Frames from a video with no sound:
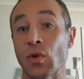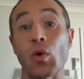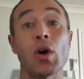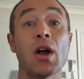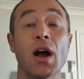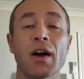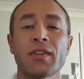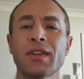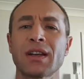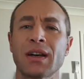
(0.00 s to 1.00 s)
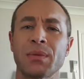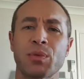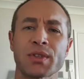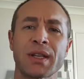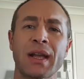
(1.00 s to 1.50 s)
or I think I
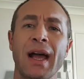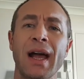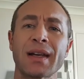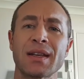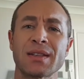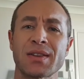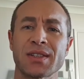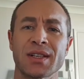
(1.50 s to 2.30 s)
posted Huggies